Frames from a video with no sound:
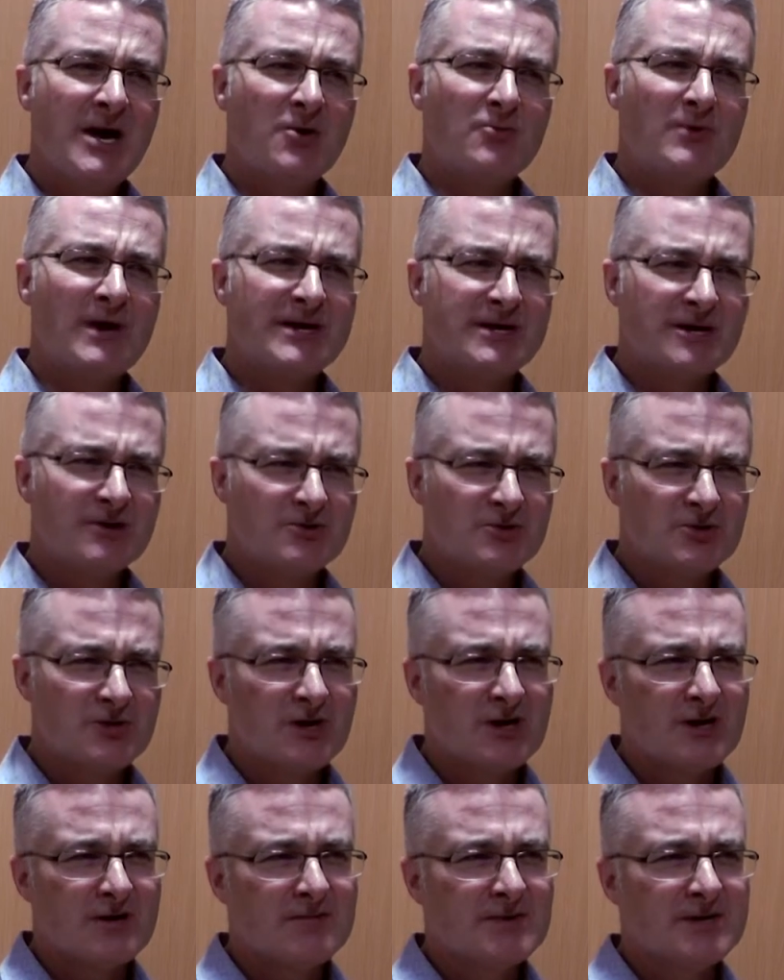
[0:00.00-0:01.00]
radio
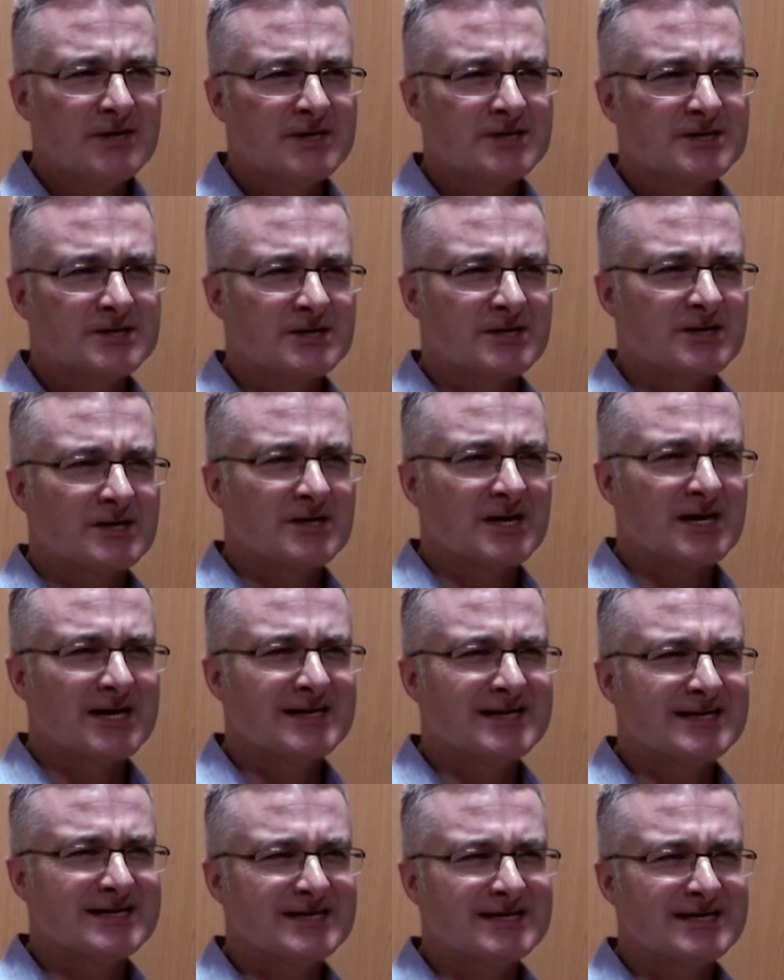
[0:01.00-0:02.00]
dramas
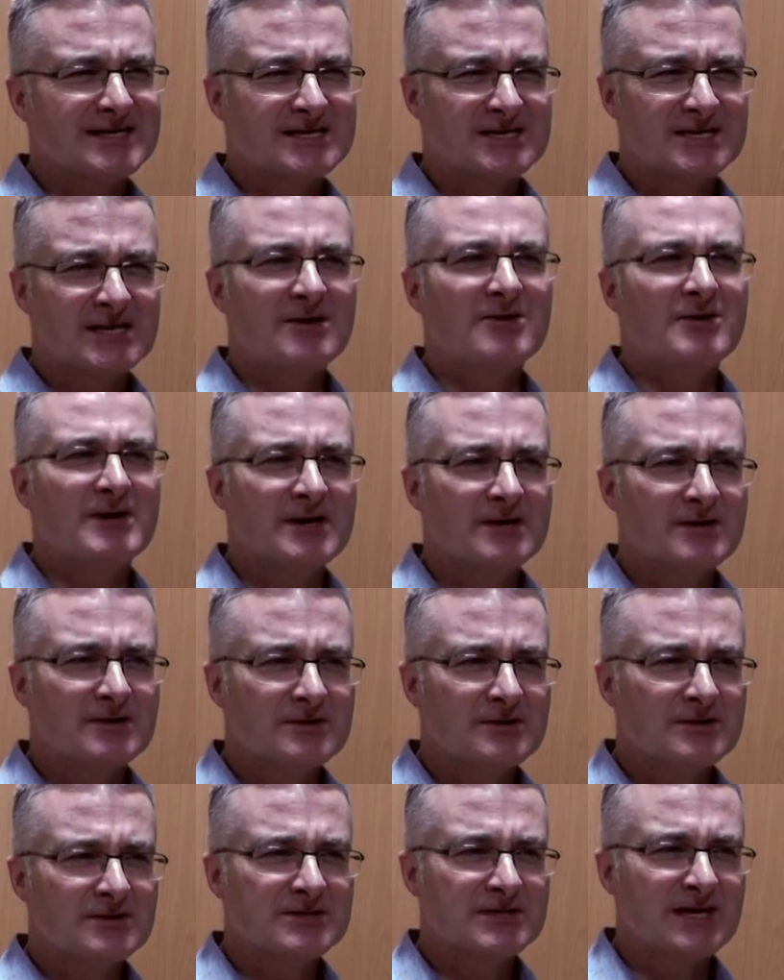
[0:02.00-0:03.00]
and
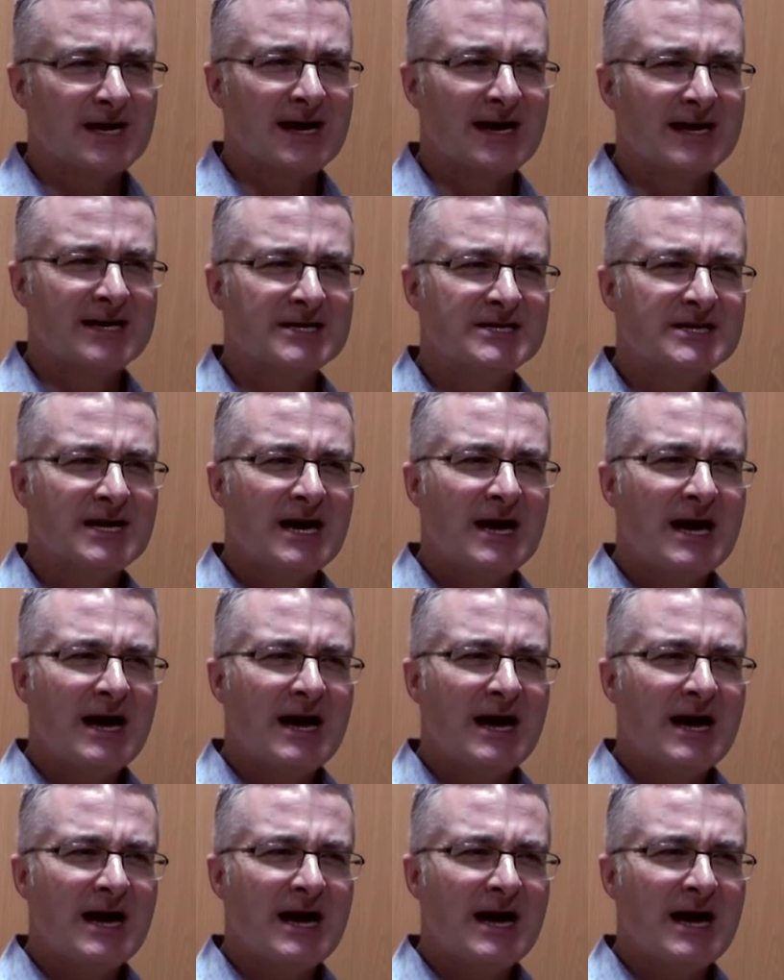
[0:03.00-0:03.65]
serials, and